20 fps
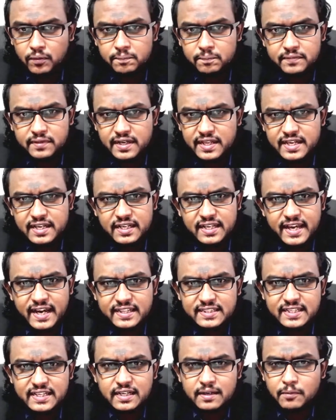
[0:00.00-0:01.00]
nearly, I
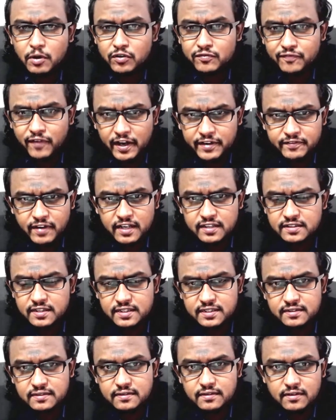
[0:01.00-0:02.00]
think, about
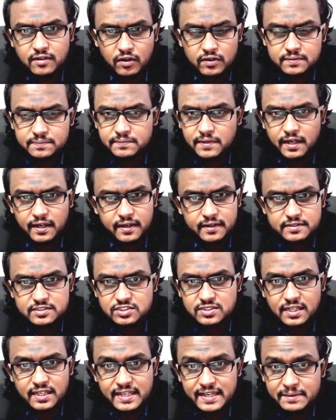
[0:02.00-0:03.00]
500
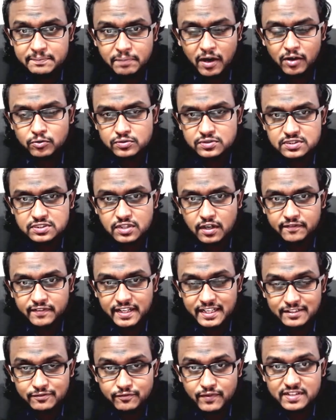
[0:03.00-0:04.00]
sterling pounds of an
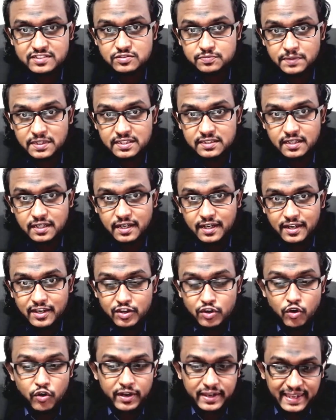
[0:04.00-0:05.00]
investment.
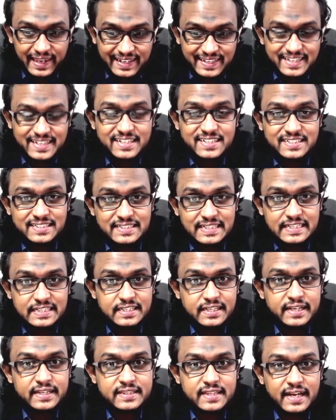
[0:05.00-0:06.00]
You're getting a degree
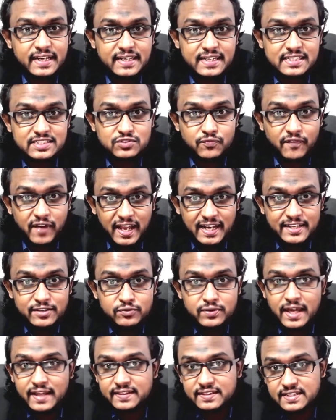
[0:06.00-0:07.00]
that is valued
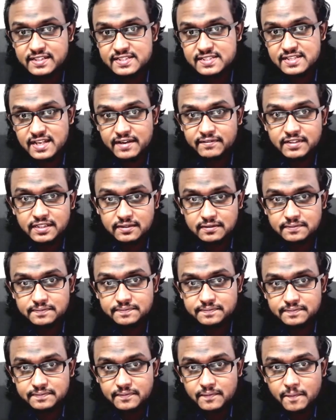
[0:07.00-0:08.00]
at this level.
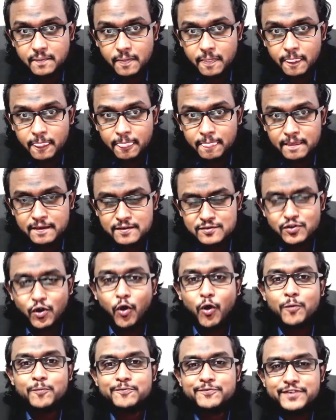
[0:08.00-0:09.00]
So
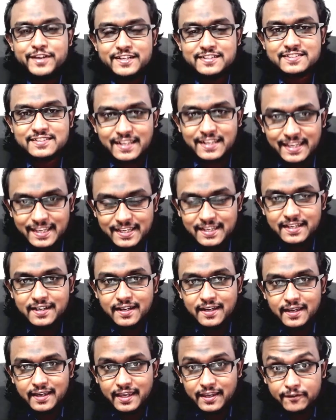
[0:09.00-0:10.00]
obviously,
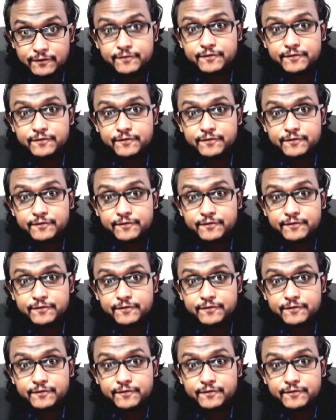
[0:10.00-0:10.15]
if